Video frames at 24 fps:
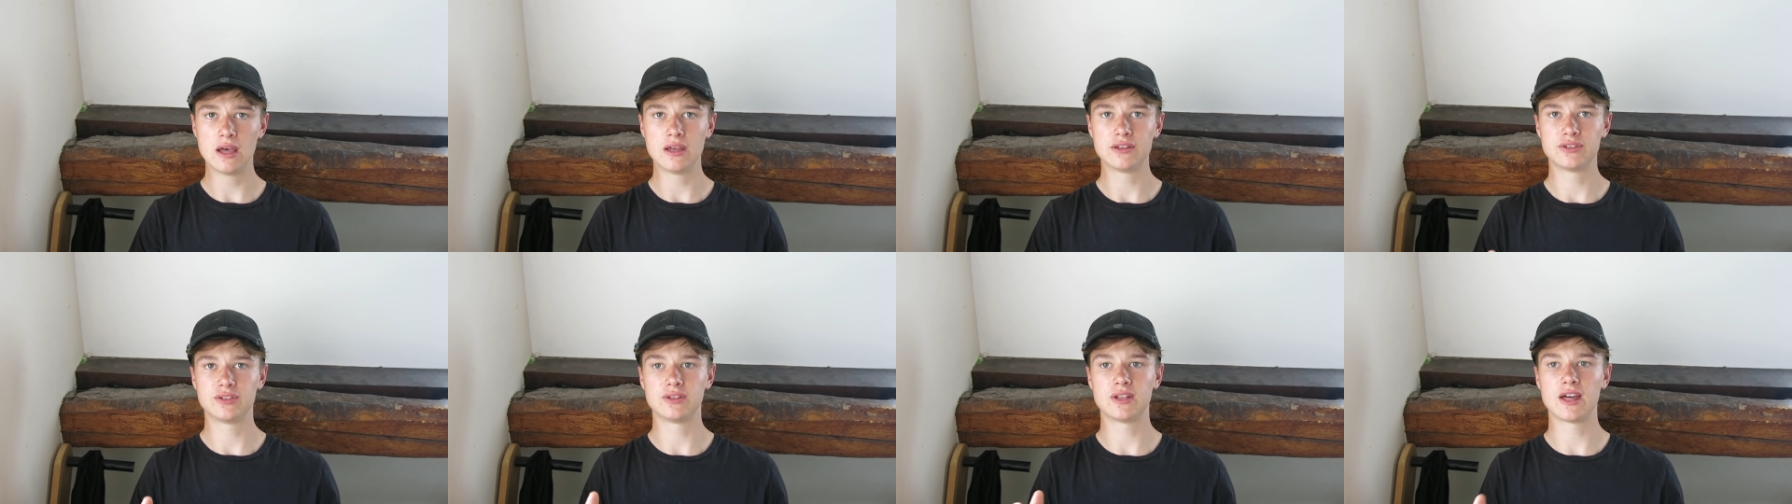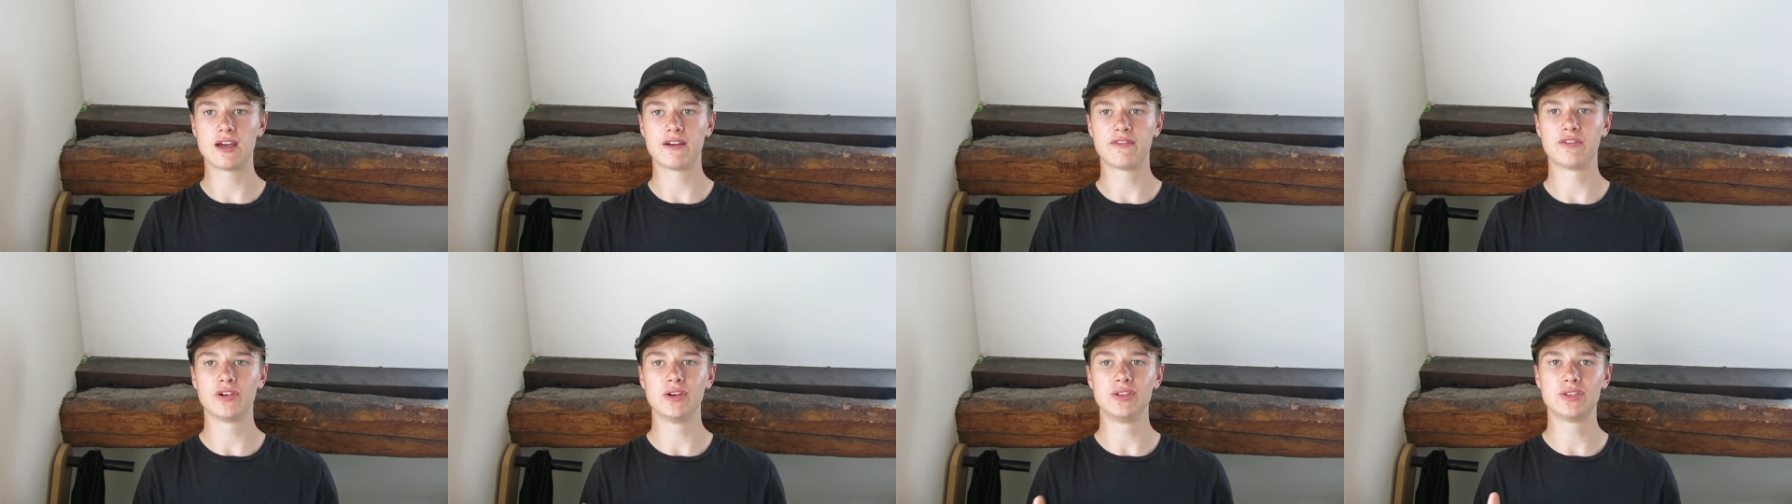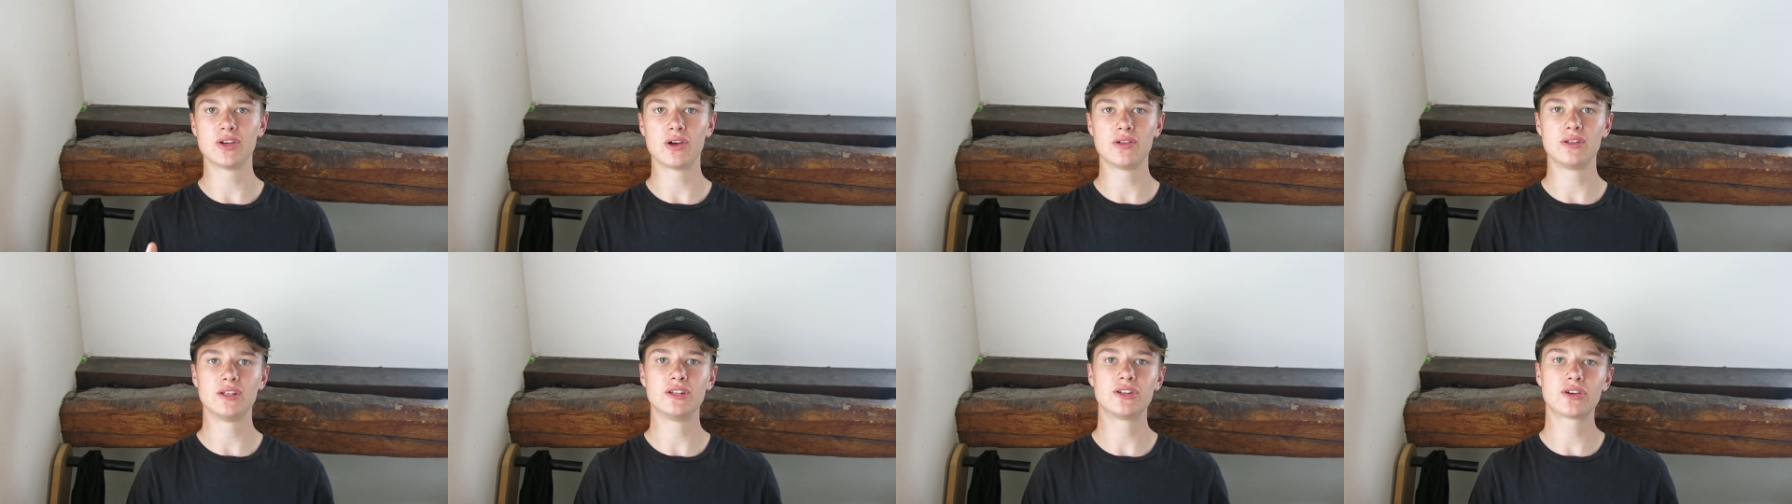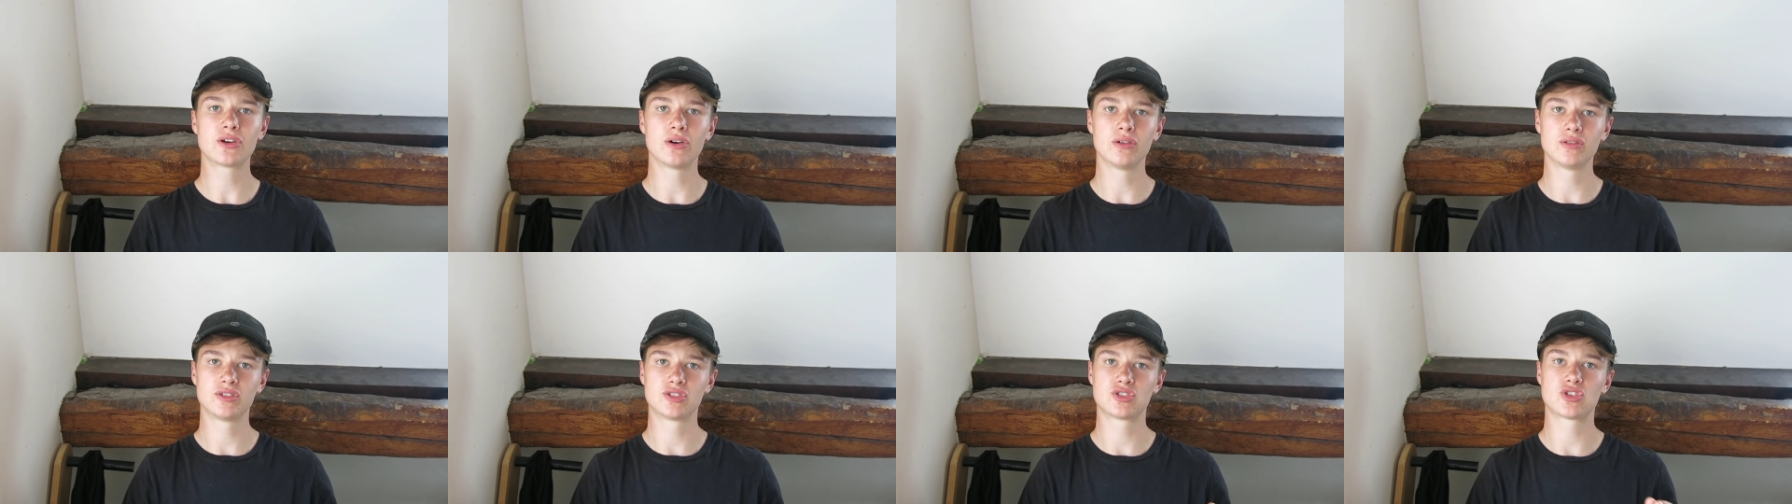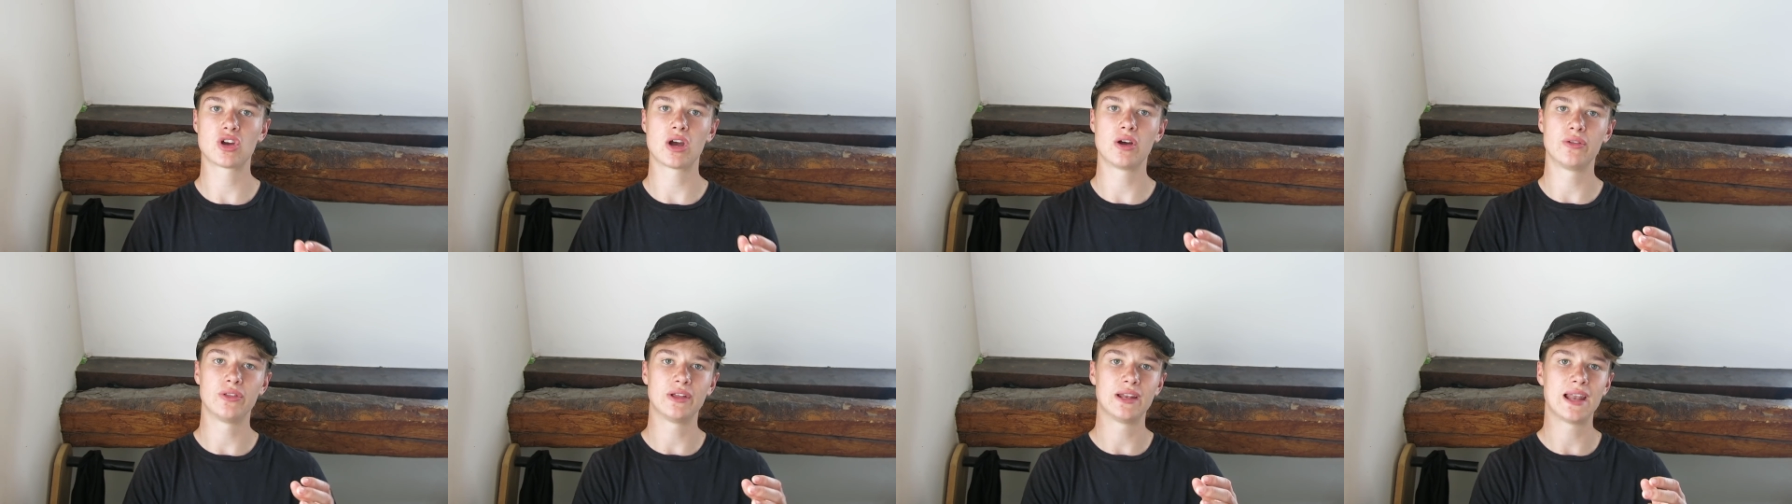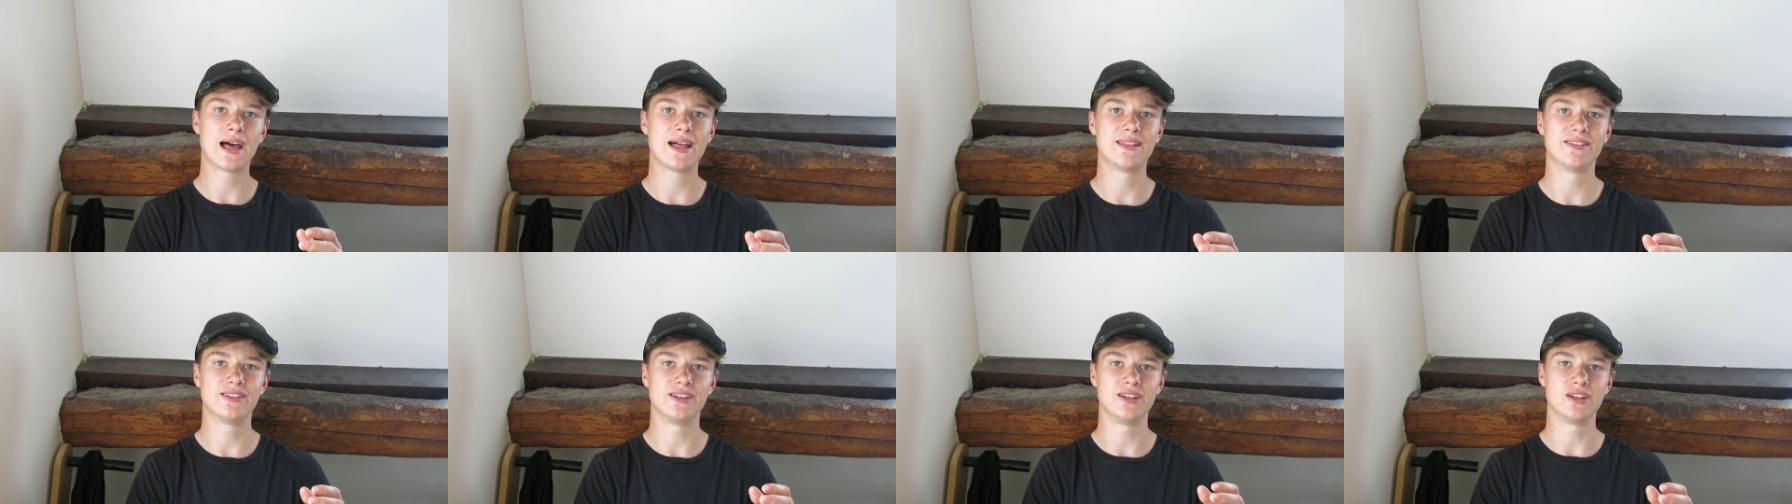So therefore, you don't need to concentrate on the
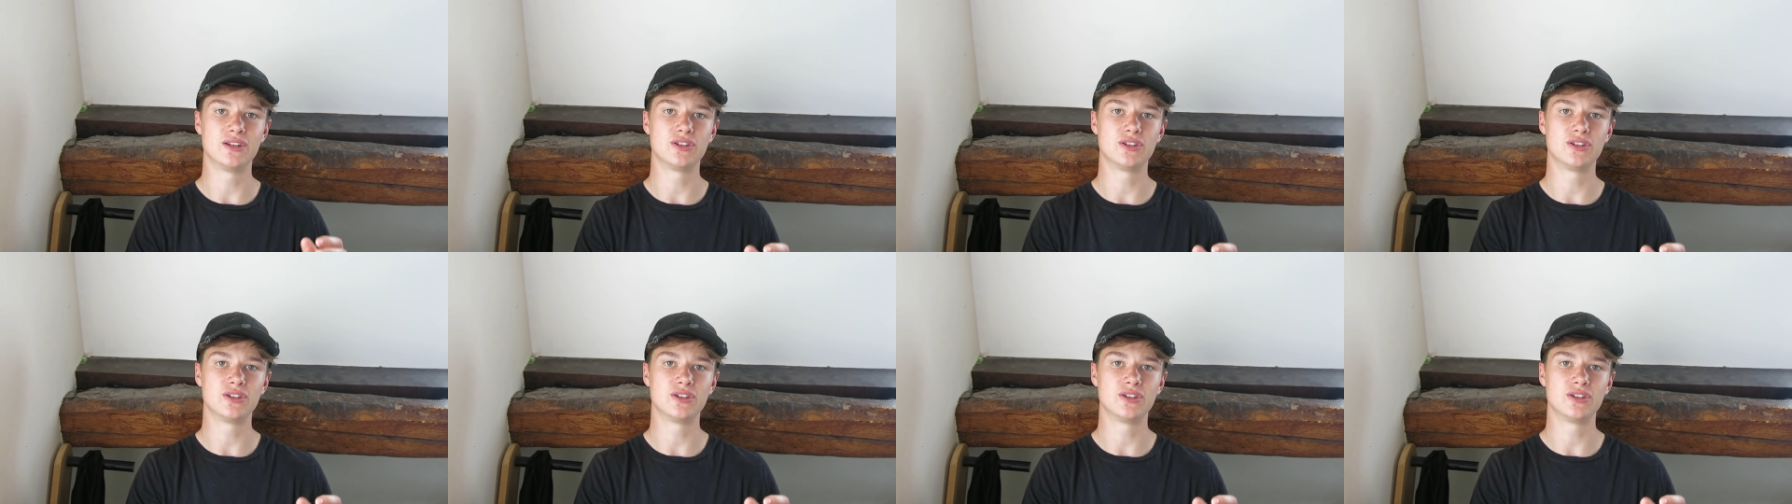landing.